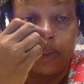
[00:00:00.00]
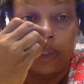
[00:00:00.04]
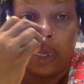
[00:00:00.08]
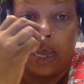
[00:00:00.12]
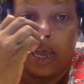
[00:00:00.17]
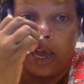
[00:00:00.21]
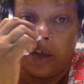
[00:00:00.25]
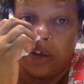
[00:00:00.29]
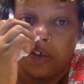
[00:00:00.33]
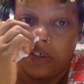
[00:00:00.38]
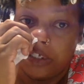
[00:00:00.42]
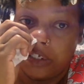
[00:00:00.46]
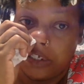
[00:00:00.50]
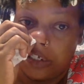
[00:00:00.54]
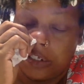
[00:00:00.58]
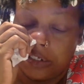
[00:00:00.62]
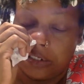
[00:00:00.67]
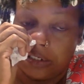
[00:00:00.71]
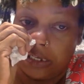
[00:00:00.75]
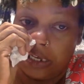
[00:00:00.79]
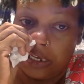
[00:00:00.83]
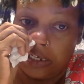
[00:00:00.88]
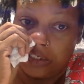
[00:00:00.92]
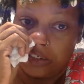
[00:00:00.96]
housing
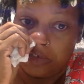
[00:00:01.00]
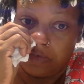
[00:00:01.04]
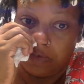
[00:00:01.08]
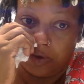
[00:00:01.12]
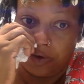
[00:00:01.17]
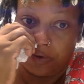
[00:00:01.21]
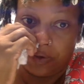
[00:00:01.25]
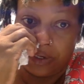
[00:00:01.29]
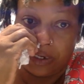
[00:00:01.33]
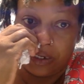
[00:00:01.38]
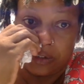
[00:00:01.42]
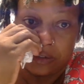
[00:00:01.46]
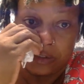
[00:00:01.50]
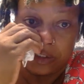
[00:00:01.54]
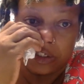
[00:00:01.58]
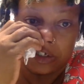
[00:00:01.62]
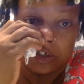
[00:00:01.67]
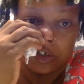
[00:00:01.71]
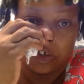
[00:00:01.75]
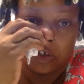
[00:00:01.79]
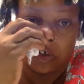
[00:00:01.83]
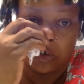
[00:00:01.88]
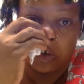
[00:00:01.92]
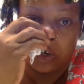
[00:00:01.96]
is very
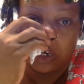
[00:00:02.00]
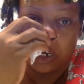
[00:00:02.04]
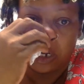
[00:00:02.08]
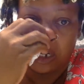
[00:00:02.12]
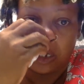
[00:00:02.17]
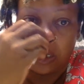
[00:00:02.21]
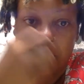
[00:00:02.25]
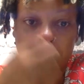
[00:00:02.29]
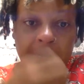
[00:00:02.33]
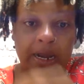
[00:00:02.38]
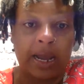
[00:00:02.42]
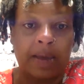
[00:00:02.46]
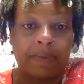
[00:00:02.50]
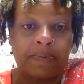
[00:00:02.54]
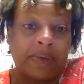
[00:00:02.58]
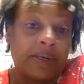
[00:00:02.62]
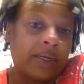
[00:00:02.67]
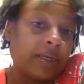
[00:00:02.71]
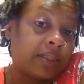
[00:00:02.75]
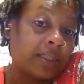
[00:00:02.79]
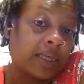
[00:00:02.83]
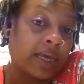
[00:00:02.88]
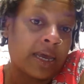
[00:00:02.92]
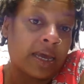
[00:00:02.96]
insecure here, I
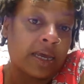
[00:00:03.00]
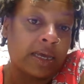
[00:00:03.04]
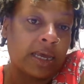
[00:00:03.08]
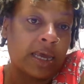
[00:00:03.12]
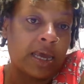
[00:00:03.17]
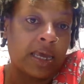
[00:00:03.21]
mean that,